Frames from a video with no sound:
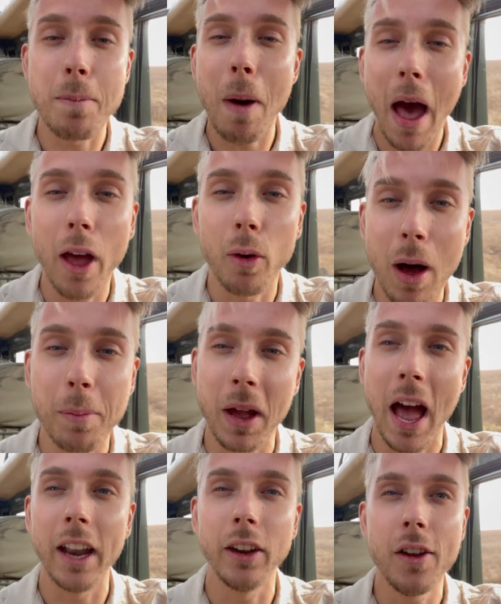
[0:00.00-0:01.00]
pile up
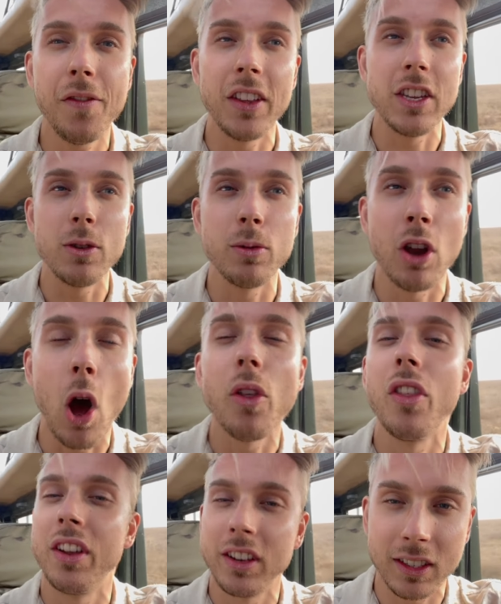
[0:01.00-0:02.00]
kind of, and you know
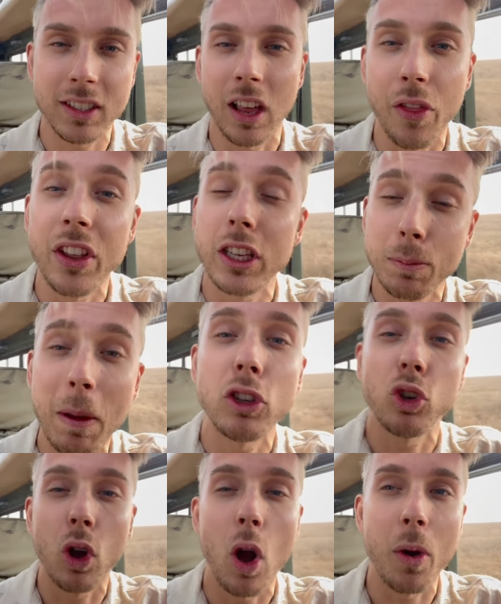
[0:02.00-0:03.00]
there's something
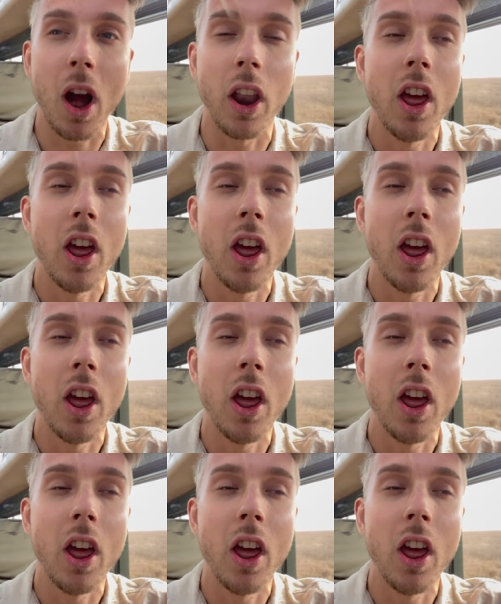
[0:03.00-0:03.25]
special going on.